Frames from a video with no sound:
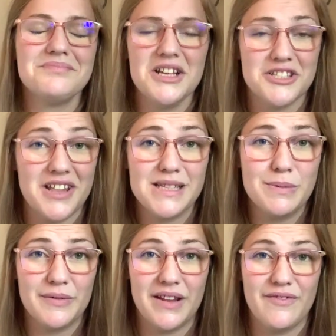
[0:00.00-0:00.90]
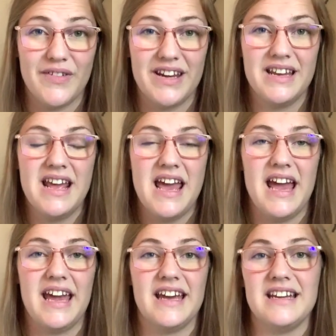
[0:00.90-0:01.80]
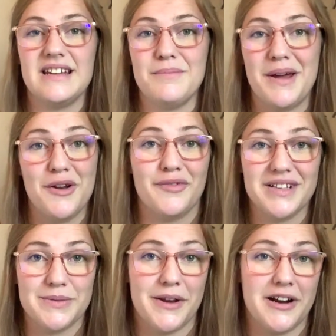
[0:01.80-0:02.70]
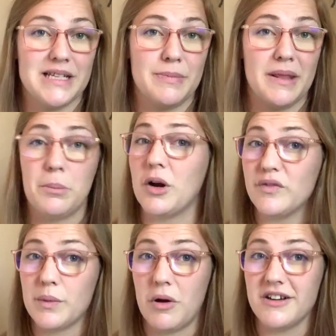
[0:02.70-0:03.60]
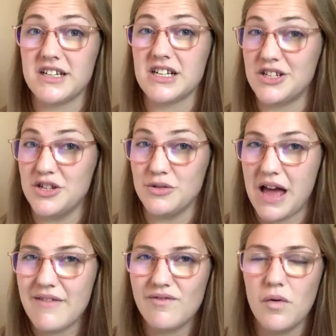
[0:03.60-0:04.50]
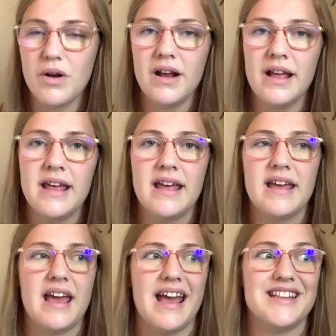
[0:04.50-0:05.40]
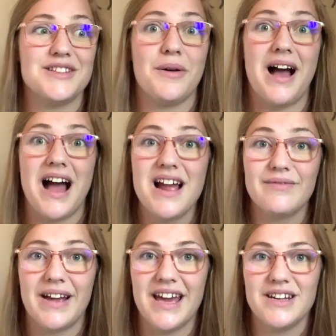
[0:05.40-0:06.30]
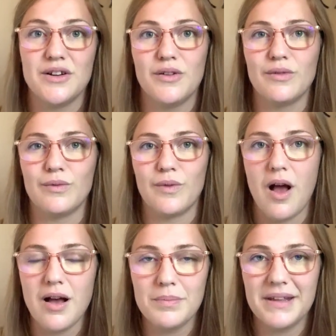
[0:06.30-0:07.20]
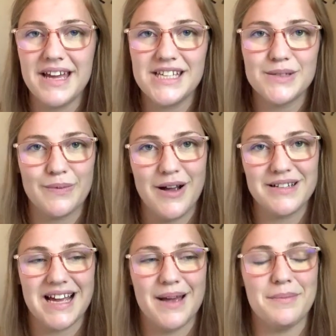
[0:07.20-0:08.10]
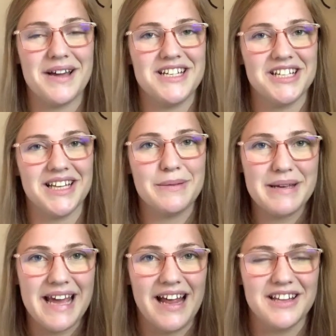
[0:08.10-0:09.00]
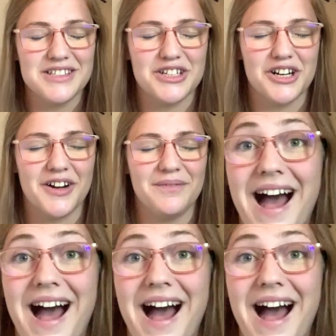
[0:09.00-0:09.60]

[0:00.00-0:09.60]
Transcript: So that's been really fun and my no frill sweater has been the perfect project to do that for. And so I read Wrong Place, Wrong Time by Gillian McAllister.